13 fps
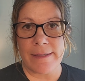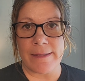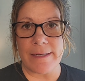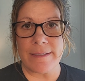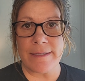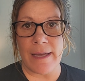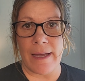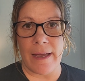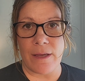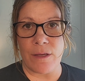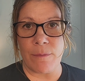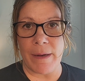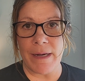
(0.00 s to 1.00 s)
things
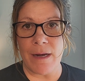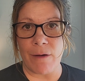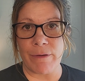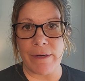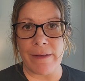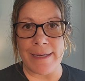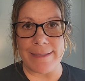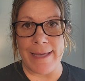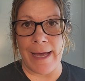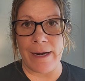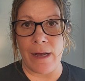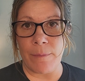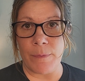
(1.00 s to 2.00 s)
that you might not realize
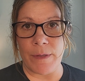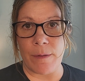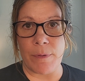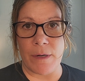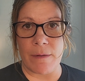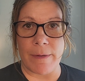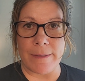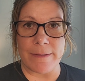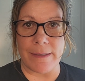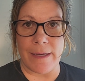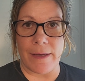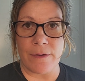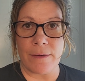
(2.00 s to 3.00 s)
add up when you put them all
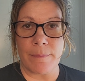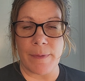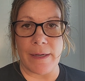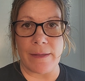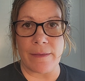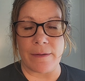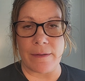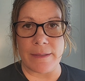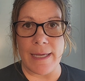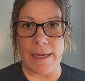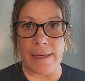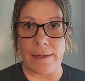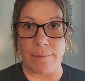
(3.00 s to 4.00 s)
together, but they're
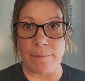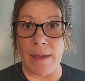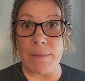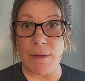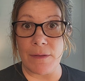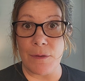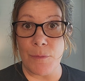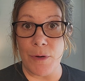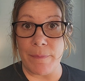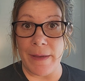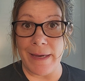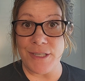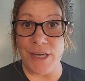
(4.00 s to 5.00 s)
taking maybe a little more
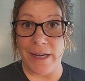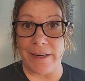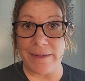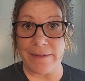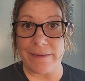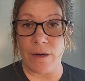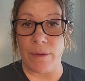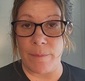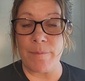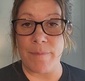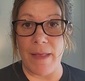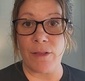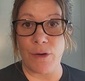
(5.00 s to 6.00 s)
paycheck
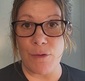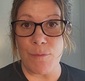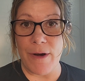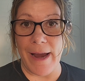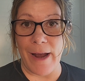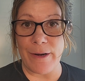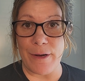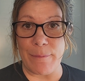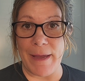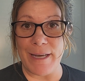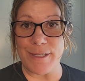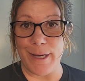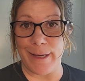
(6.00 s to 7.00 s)
or a little more out of your
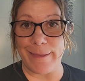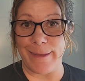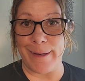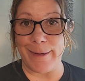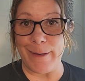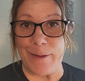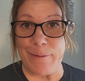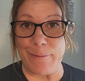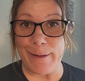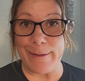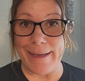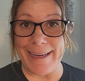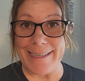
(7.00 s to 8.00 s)
paycheck than you
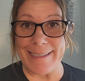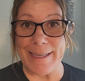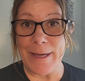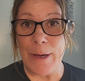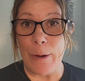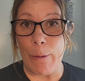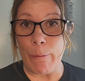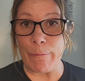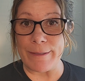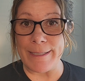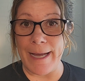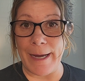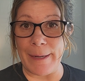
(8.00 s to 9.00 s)
realize
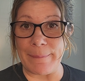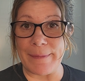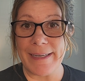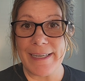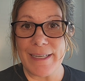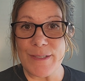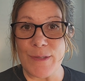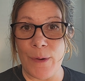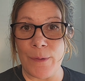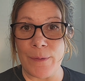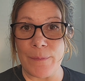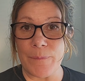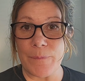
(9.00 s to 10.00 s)
over time.
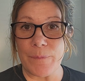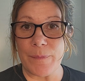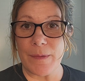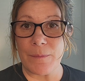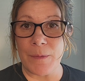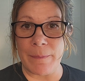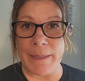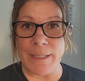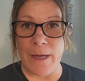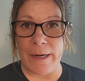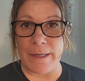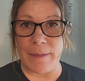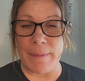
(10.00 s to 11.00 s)
So, what am I
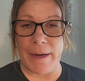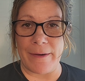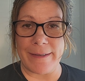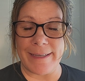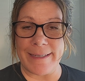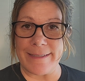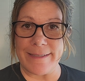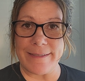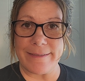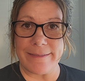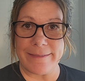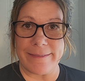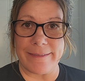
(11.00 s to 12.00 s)
talking about? It's
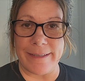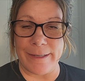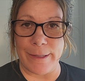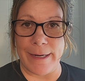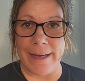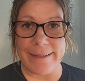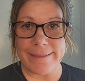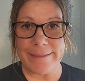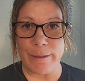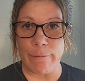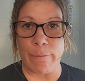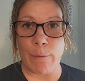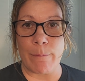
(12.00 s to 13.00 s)
internet,
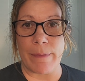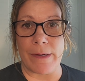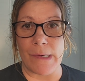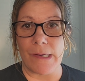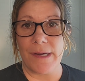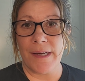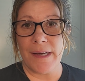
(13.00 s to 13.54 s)
your phone bill,